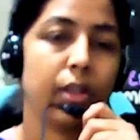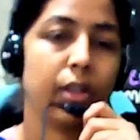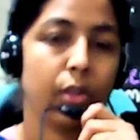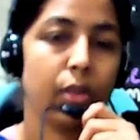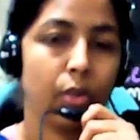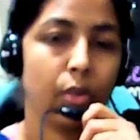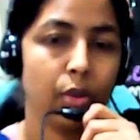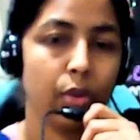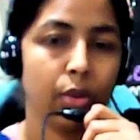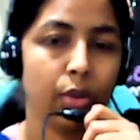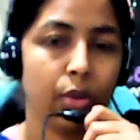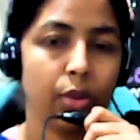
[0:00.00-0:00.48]

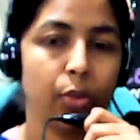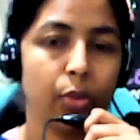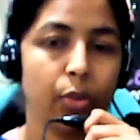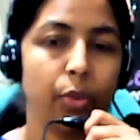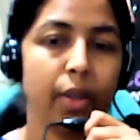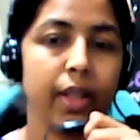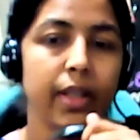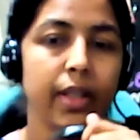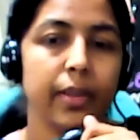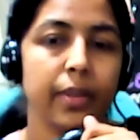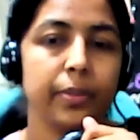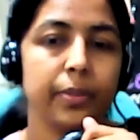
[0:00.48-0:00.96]
not
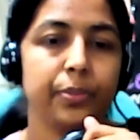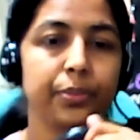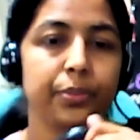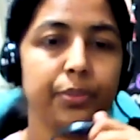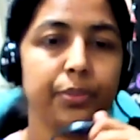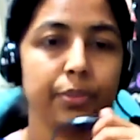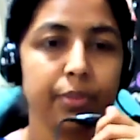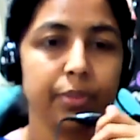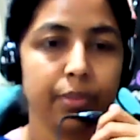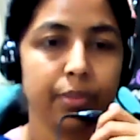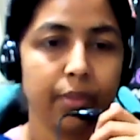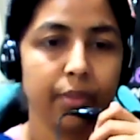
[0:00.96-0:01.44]
when
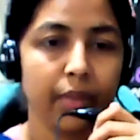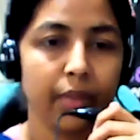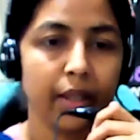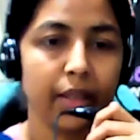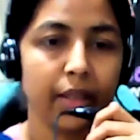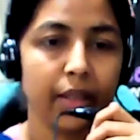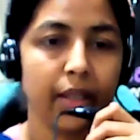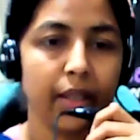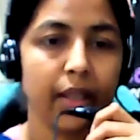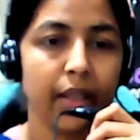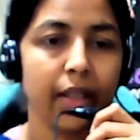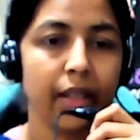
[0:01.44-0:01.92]

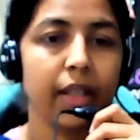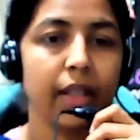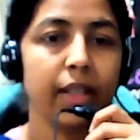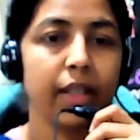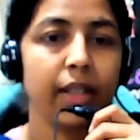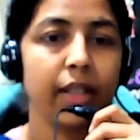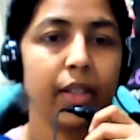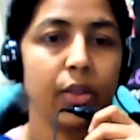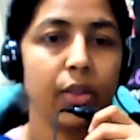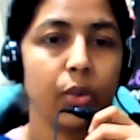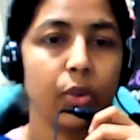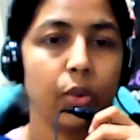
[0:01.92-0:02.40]
they are
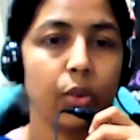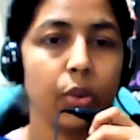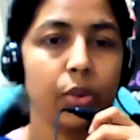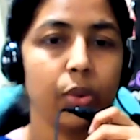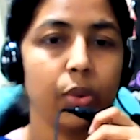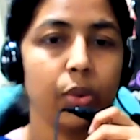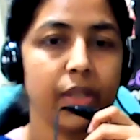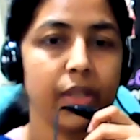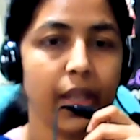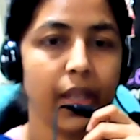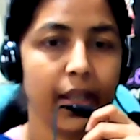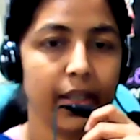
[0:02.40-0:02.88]

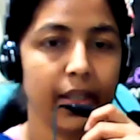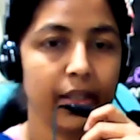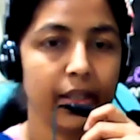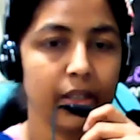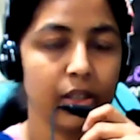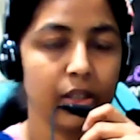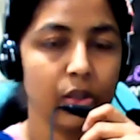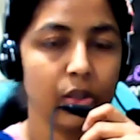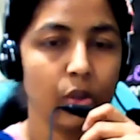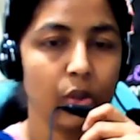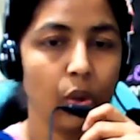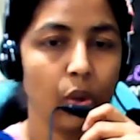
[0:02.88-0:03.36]

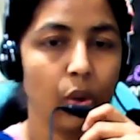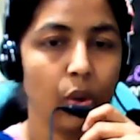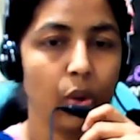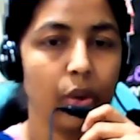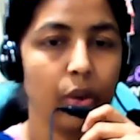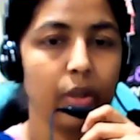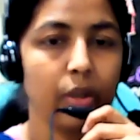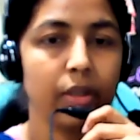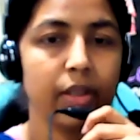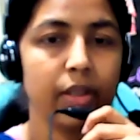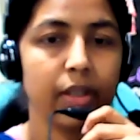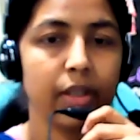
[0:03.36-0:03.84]
heterozygous
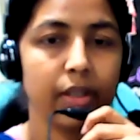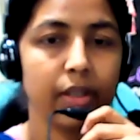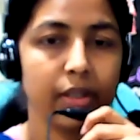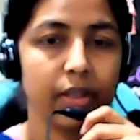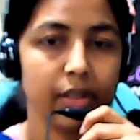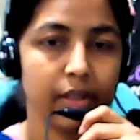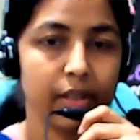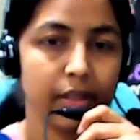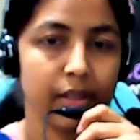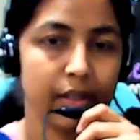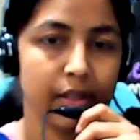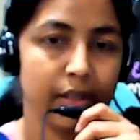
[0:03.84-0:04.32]
or the
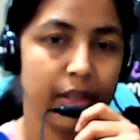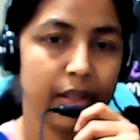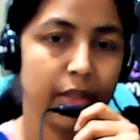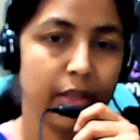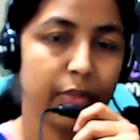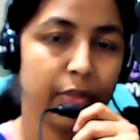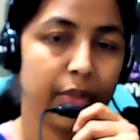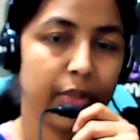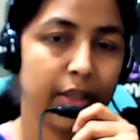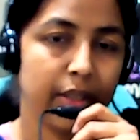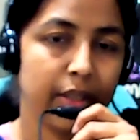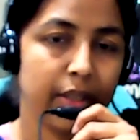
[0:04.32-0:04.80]

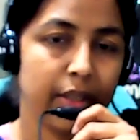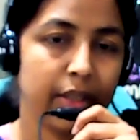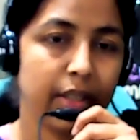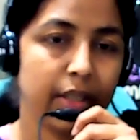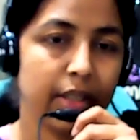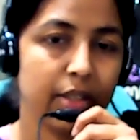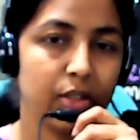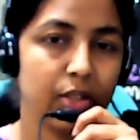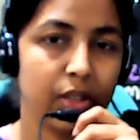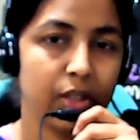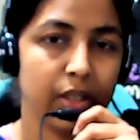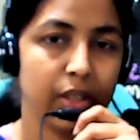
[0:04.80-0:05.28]
recessive
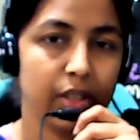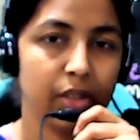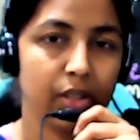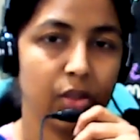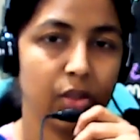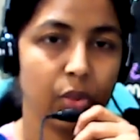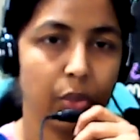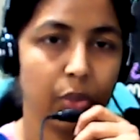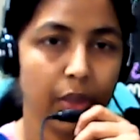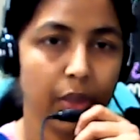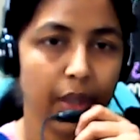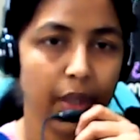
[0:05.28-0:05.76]
genes.
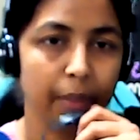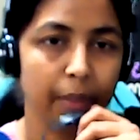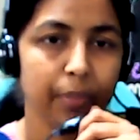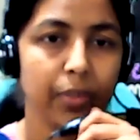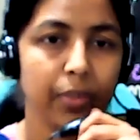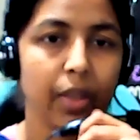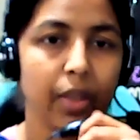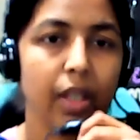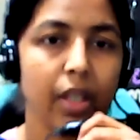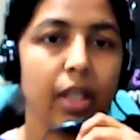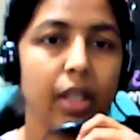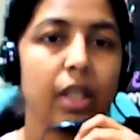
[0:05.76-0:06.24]

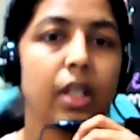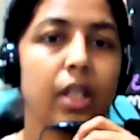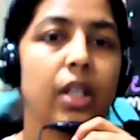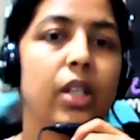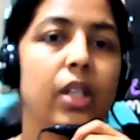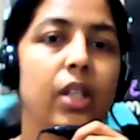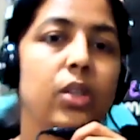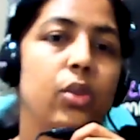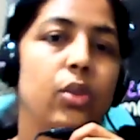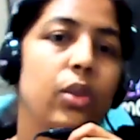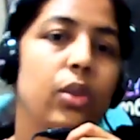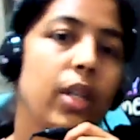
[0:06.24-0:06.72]

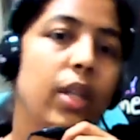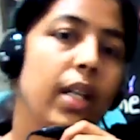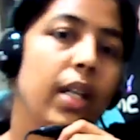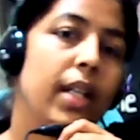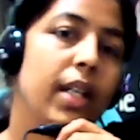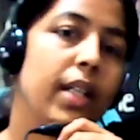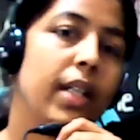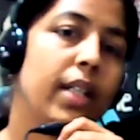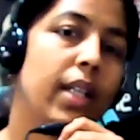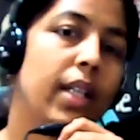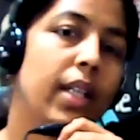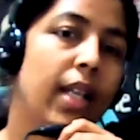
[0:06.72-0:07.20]
So the
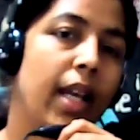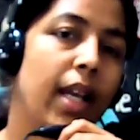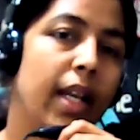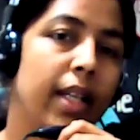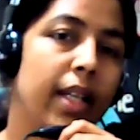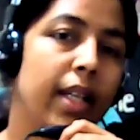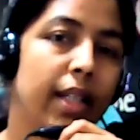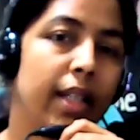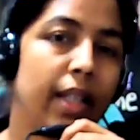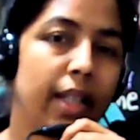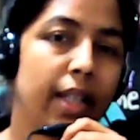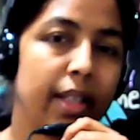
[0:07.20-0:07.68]
lethal
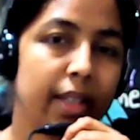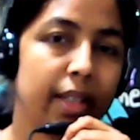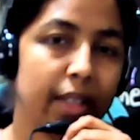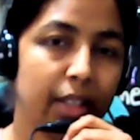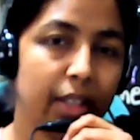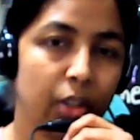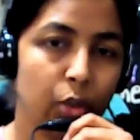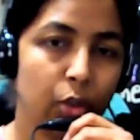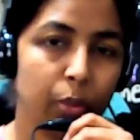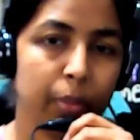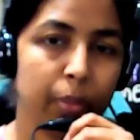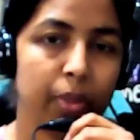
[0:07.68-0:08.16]
allele and the
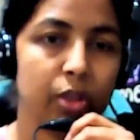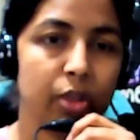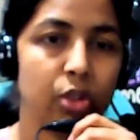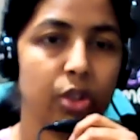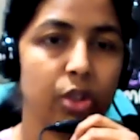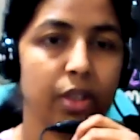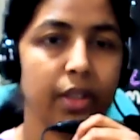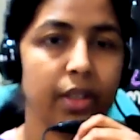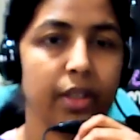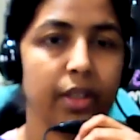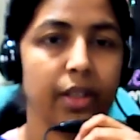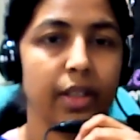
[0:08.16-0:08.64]
human
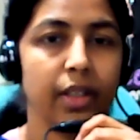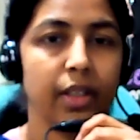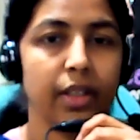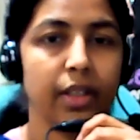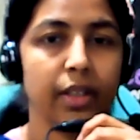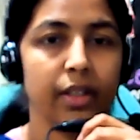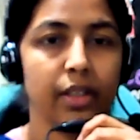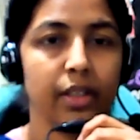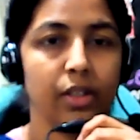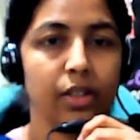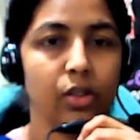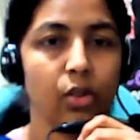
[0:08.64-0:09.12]
genetic
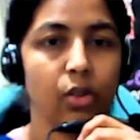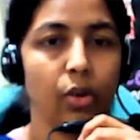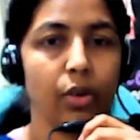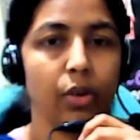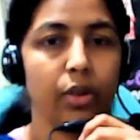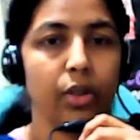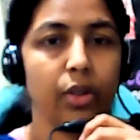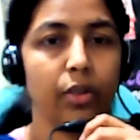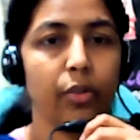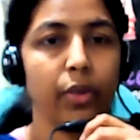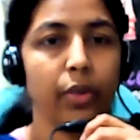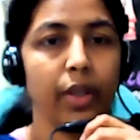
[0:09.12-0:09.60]

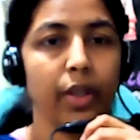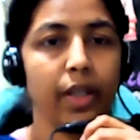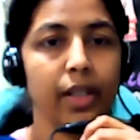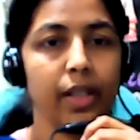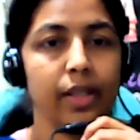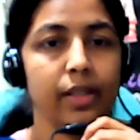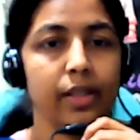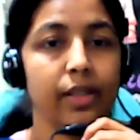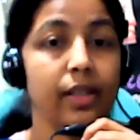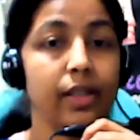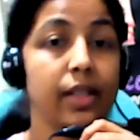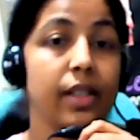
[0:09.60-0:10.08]
disorder, we
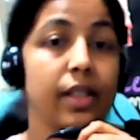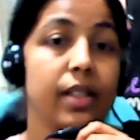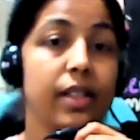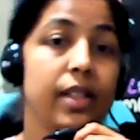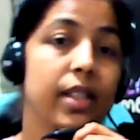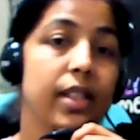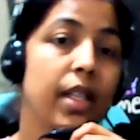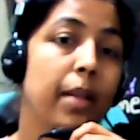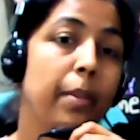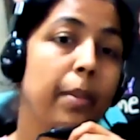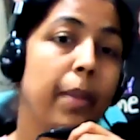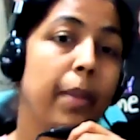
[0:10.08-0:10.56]
can see
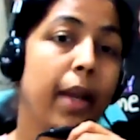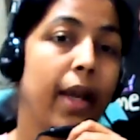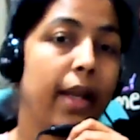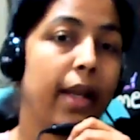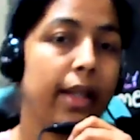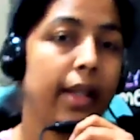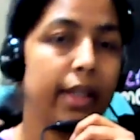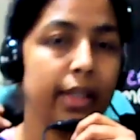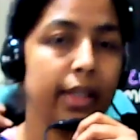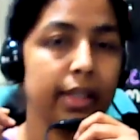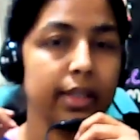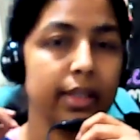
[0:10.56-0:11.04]
some
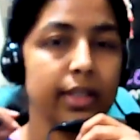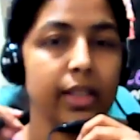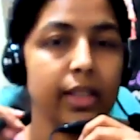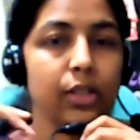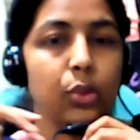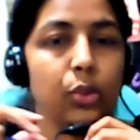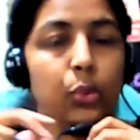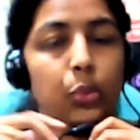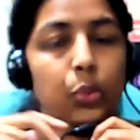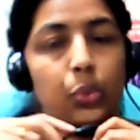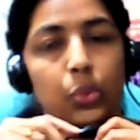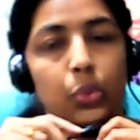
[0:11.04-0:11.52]
alleles
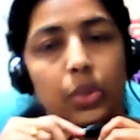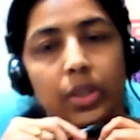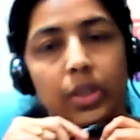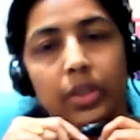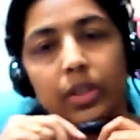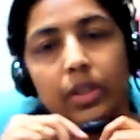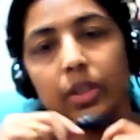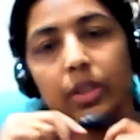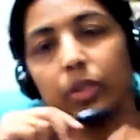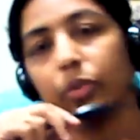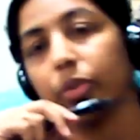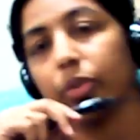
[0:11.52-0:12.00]

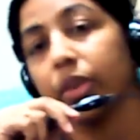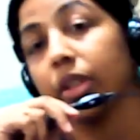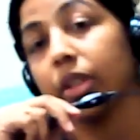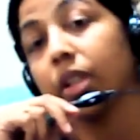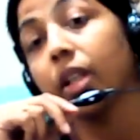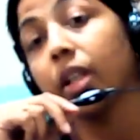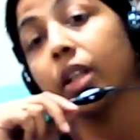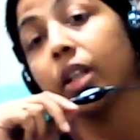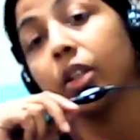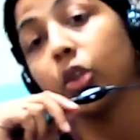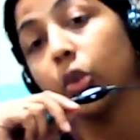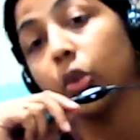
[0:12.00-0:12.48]
associated with
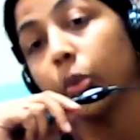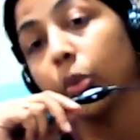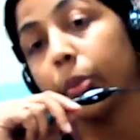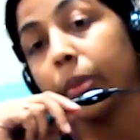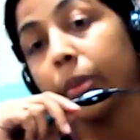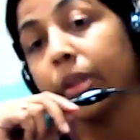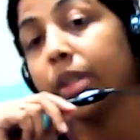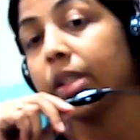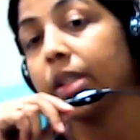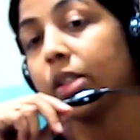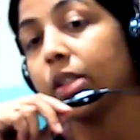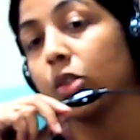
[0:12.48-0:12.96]
the
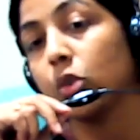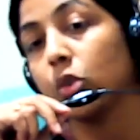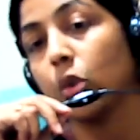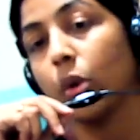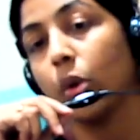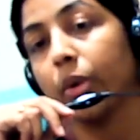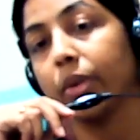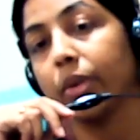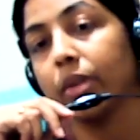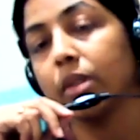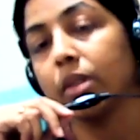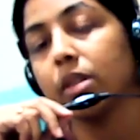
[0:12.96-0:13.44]
human
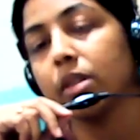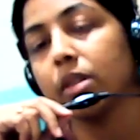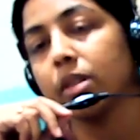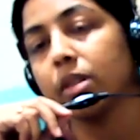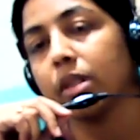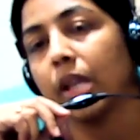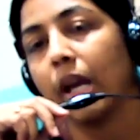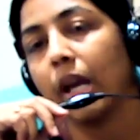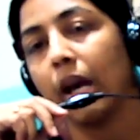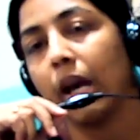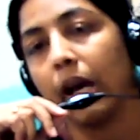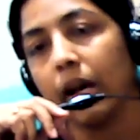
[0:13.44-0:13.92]

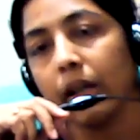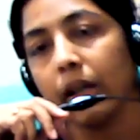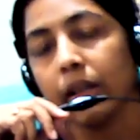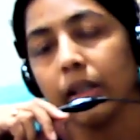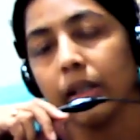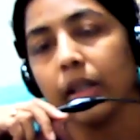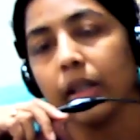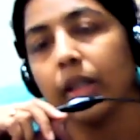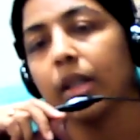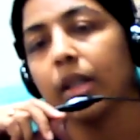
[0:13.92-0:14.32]
disorders are